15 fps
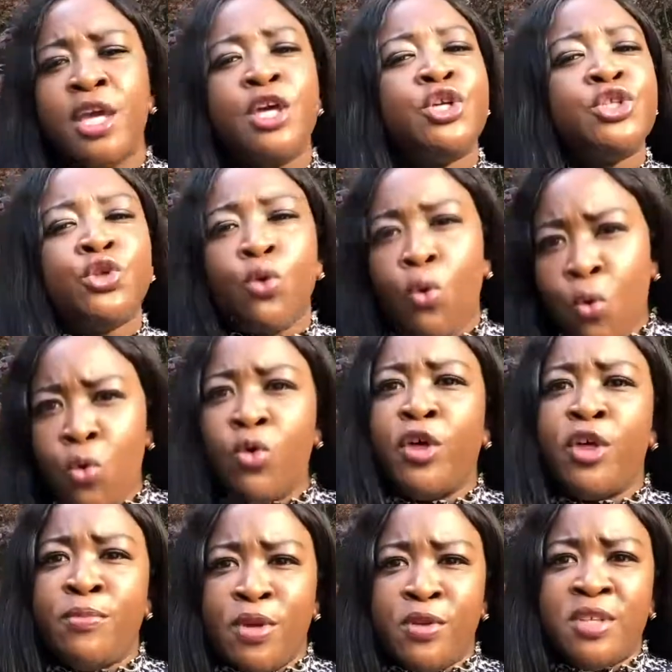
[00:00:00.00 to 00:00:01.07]
to all
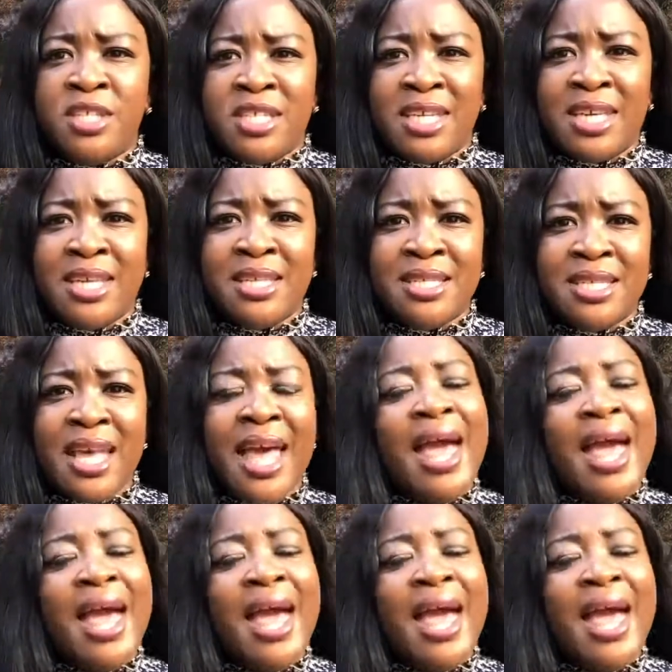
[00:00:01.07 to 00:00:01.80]
communities.